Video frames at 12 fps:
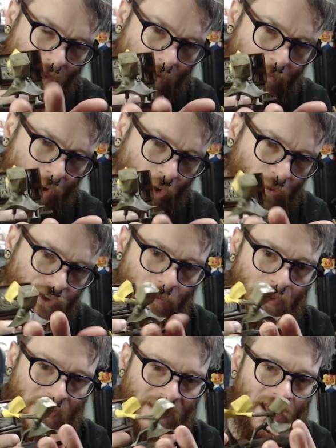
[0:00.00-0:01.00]
bows
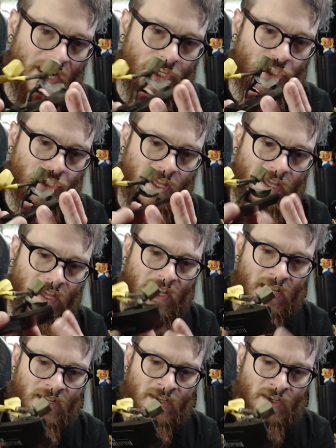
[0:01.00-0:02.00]
up at the edge
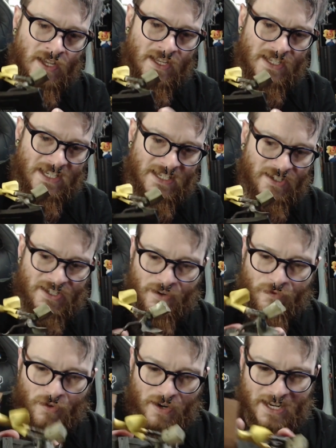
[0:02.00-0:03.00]
there,
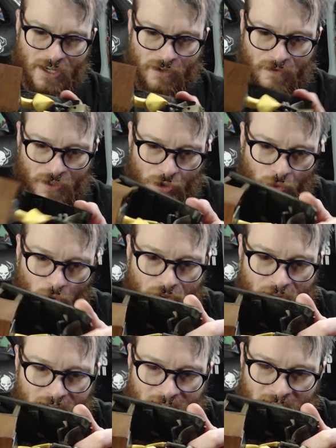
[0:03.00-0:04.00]
different individual
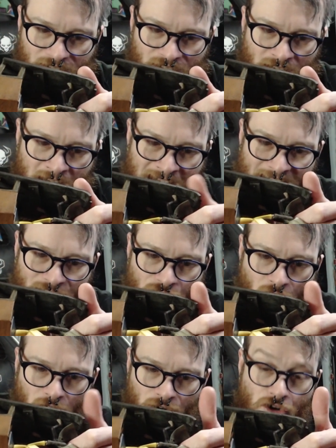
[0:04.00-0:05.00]
things. It's
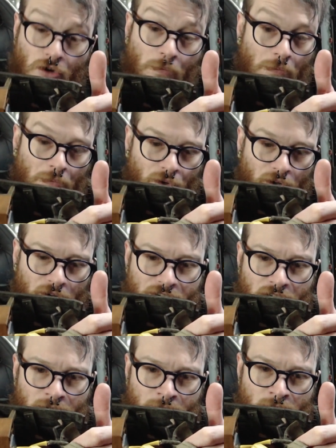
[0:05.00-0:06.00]
not numbered,
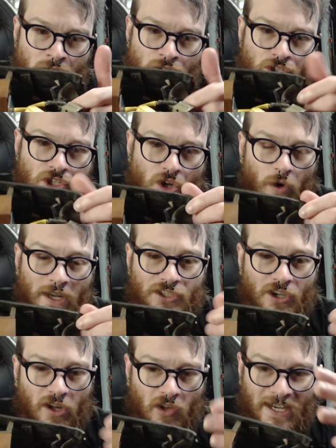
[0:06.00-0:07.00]
so it's
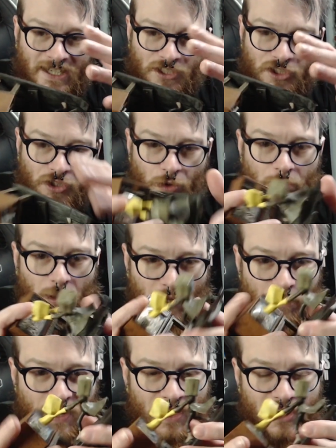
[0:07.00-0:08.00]
not like super
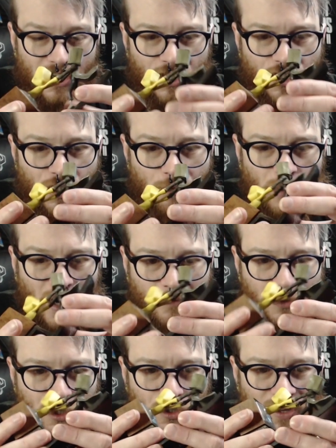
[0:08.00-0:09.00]
limited edition, but I'm
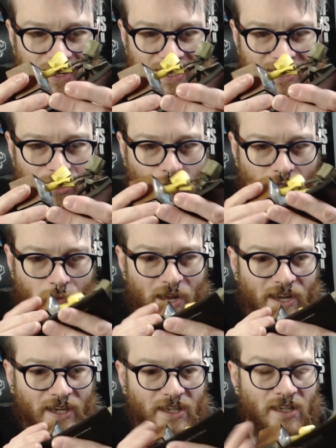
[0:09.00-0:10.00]
sure they did only
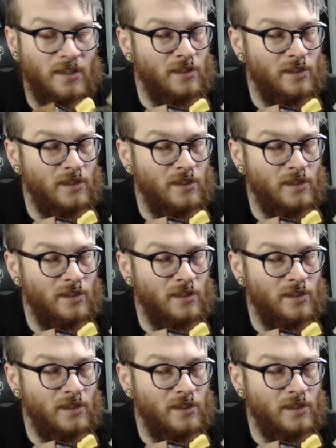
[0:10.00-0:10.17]
make,